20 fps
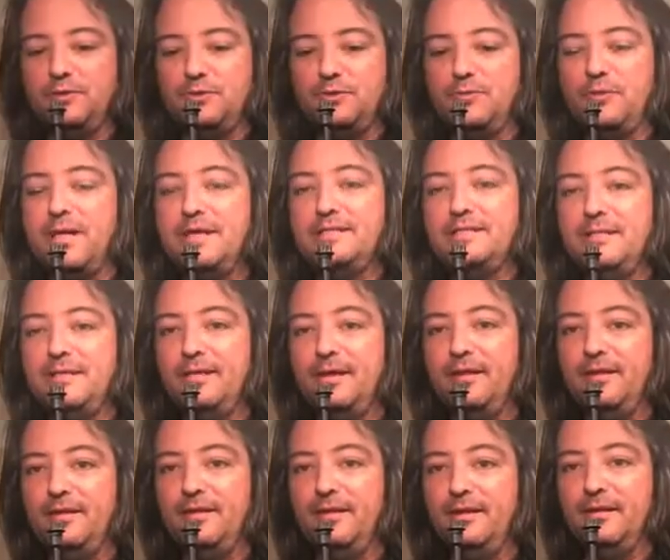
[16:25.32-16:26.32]
It's just
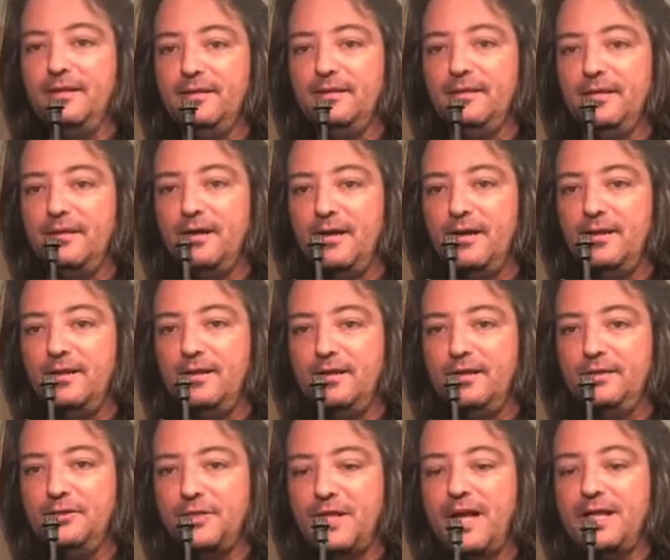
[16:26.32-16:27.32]
resting
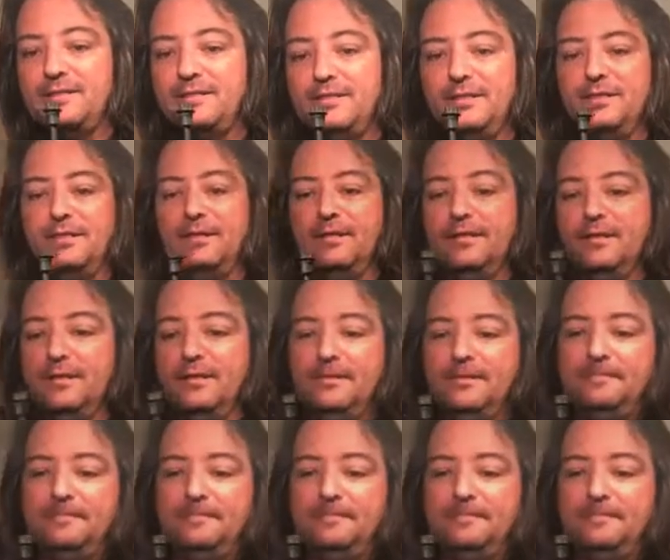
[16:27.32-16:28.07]
on the chassis.